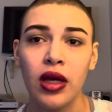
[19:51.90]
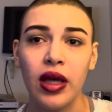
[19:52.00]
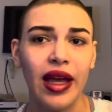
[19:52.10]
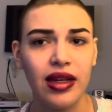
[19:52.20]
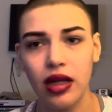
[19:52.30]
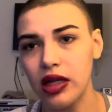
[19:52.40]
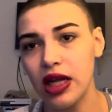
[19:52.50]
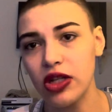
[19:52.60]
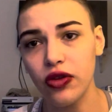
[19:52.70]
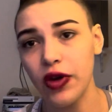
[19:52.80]
It
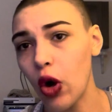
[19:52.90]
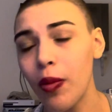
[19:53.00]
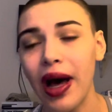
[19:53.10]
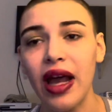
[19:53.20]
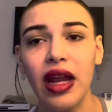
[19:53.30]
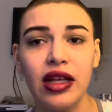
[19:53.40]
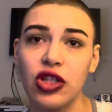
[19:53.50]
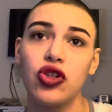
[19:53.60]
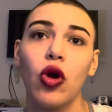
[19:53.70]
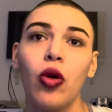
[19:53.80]
takes over your whole body because
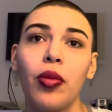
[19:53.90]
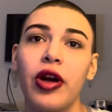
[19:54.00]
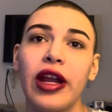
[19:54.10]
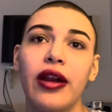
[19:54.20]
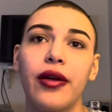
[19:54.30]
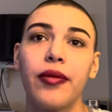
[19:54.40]
it's your whole brain.